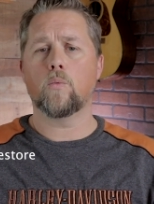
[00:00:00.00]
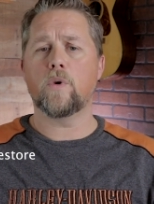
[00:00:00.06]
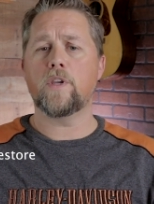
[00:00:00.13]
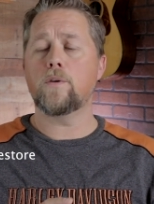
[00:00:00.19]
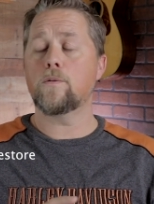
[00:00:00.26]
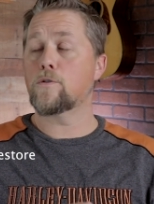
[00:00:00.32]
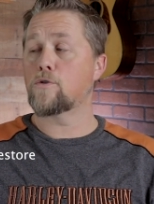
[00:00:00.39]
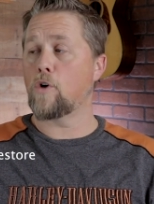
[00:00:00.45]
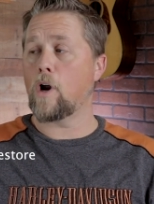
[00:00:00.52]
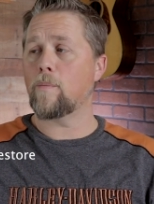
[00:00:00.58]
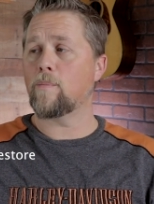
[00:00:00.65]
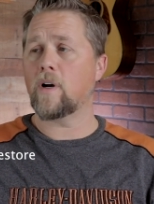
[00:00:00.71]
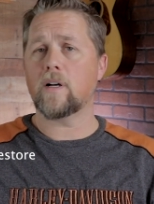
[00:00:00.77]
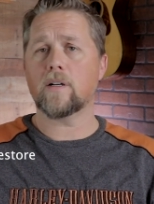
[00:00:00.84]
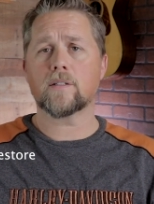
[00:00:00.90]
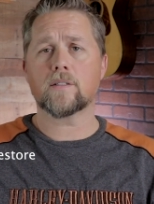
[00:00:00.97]
We use
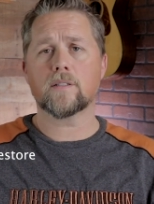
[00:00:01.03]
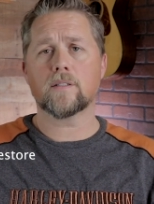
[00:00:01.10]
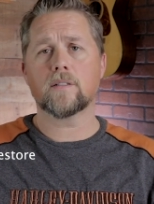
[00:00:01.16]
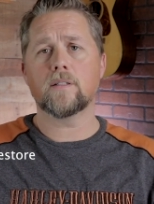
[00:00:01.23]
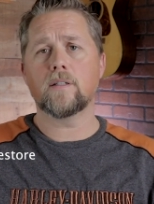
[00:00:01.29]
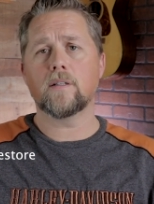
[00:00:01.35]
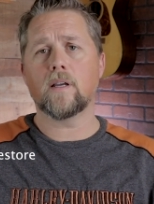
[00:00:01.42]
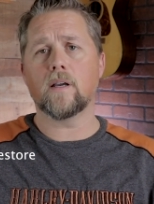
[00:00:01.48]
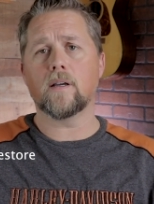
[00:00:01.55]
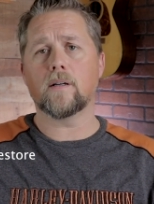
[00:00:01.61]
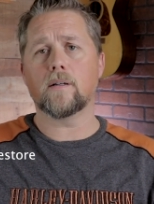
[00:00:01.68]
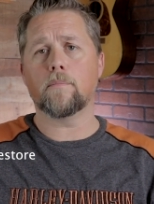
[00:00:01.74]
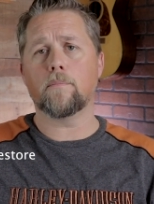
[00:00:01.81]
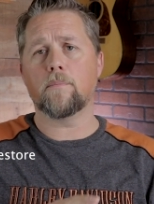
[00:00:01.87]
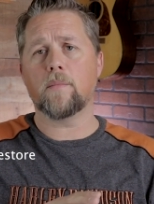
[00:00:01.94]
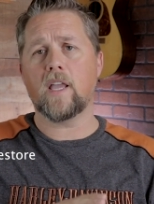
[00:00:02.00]
Dropbox,
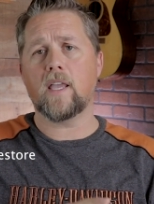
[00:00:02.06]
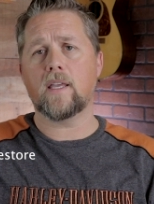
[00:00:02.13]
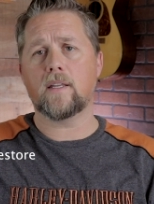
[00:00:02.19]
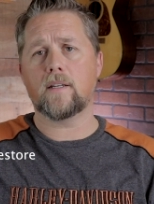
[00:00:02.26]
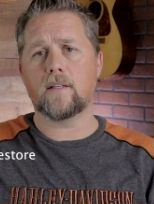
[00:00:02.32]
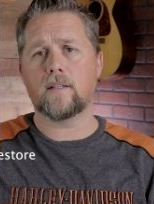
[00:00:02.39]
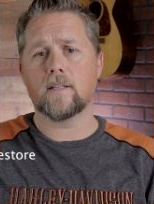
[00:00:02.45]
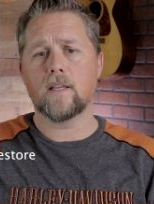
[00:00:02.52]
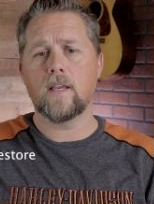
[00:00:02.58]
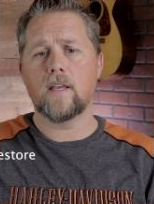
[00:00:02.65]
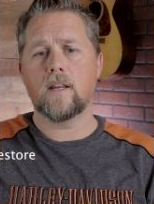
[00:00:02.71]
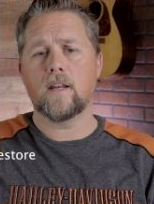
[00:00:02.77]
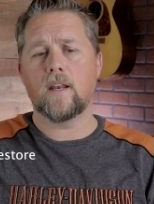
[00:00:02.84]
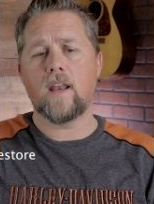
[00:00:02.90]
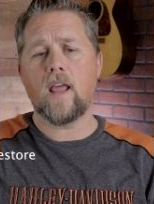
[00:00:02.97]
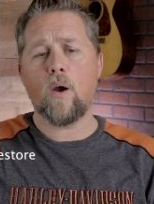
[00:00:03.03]
um, and
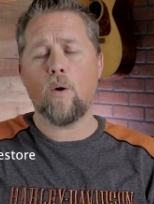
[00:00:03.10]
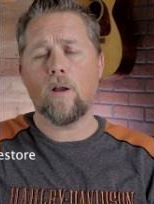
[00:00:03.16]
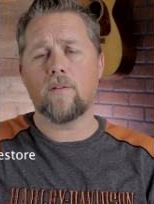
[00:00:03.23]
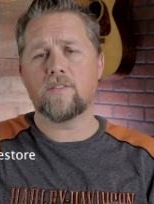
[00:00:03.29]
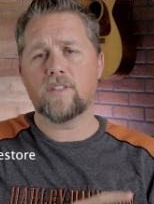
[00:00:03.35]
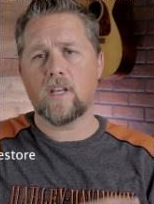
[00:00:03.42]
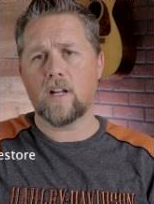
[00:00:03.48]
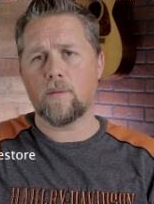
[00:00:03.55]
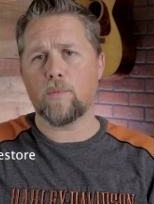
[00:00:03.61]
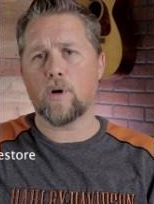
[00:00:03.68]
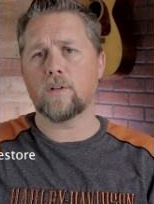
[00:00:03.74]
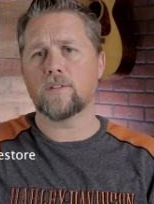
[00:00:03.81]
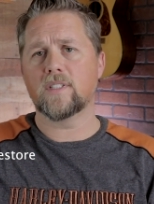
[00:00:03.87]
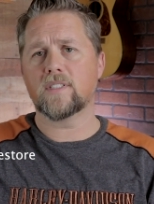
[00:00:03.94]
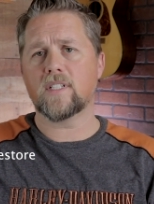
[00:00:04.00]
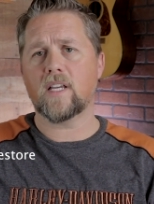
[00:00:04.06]
now I've set up
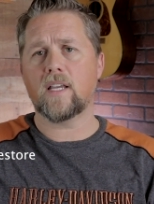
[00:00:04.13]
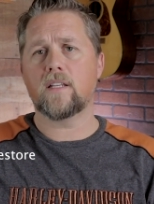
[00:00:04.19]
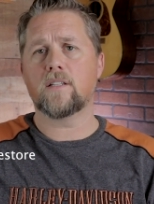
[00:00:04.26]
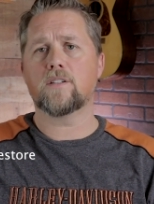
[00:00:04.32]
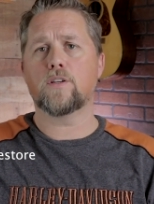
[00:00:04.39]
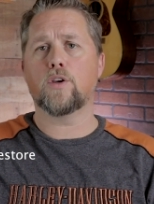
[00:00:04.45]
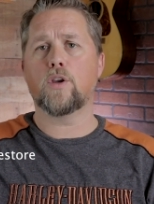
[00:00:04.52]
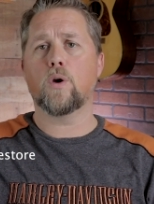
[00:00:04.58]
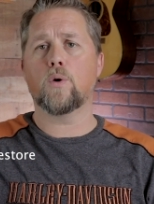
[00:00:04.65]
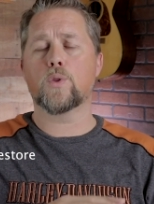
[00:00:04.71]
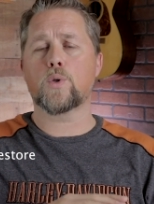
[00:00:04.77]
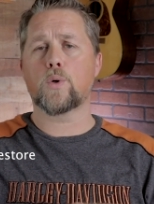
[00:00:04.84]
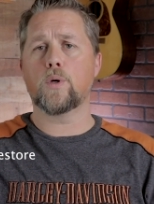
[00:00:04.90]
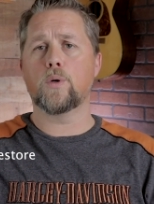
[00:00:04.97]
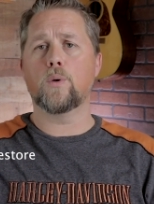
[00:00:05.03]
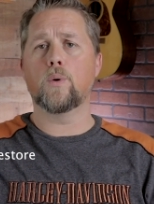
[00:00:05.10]
all the sites to go
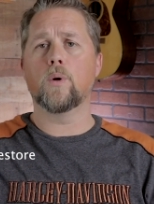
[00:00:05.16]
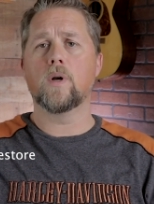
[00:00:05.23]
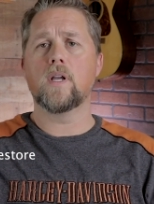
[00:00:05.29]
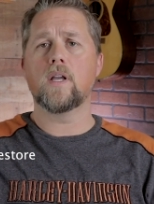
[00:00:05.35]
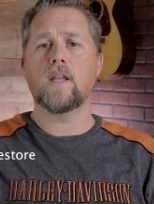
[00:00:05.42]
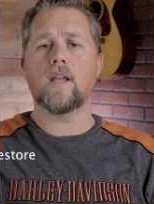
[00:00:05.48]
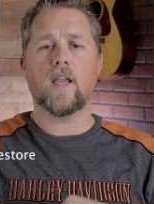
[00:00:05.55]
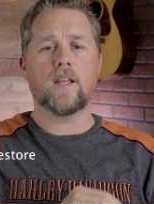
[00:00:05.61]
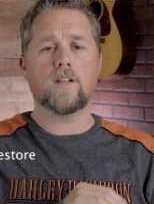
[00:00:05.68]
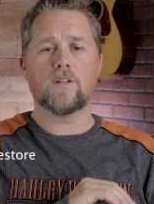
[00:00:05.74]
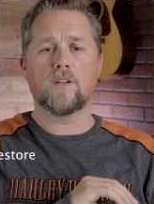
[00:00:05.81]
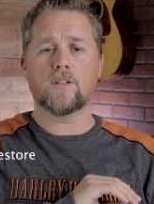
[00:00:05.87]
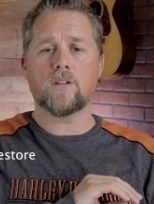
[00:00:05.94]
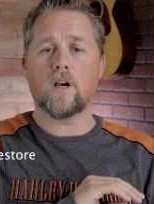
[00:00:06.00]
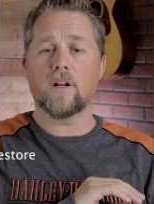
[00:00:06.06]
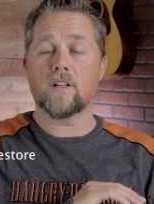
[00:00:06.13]
through and
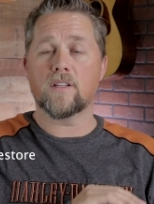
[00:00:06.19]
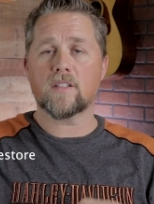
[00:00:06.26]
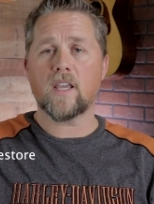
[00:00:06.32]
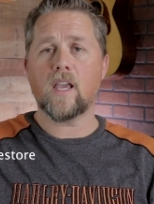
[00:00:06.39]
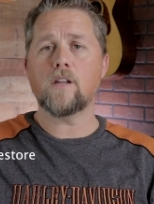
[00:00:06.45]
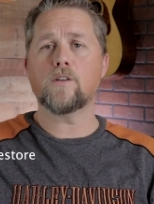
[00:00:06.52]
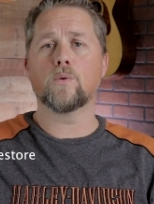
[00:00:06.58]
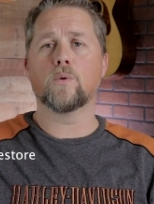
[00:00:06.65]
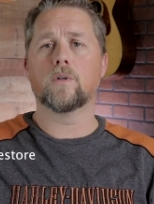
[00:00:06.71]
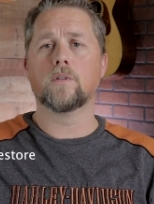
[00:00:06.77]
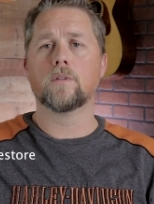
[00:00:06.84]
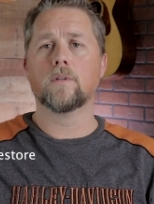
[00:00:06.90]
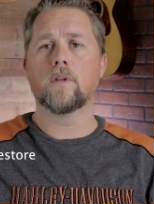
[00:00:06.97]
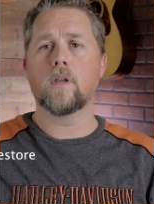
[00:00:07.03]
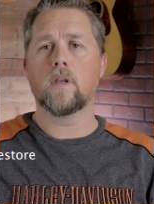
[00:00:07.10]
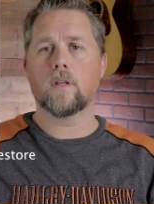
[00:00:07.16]
just on a
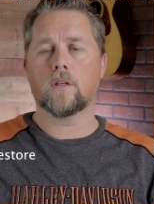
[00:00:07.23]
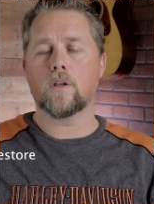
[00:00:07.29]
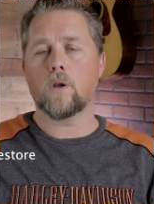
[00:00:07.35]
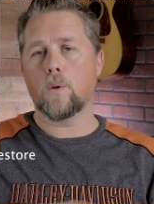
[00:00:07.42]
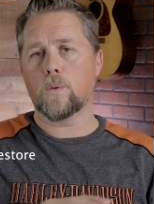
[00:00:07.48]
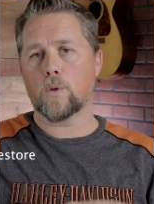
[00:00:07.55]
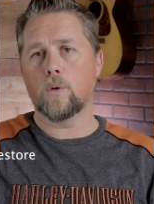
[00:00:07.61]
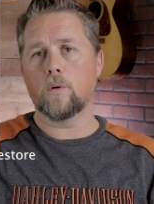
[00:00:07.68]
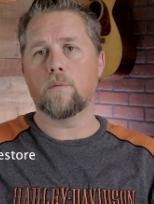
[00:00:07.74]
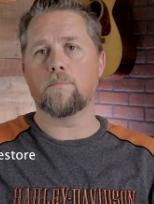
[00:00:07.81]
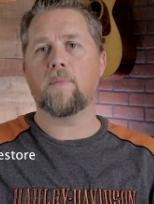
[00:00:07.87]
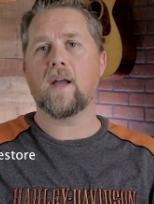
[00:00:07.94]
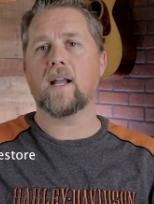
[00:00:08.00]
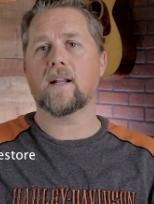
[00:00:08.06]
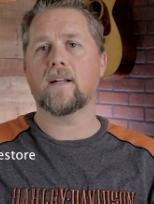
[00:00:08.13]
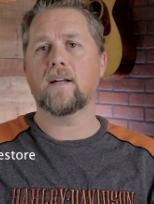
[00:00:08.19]
schedule go through and
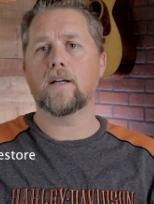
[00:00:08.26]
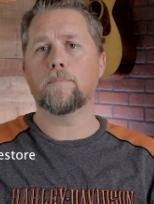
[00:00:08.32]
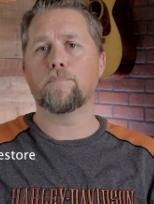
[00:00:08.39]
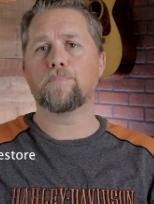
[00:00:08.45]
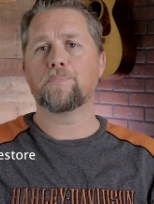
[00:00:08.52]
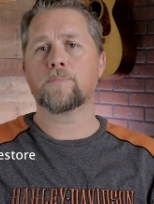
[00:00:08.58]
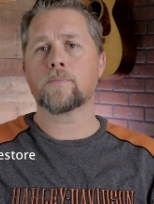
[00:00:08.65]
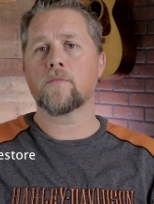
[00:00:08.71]
back up.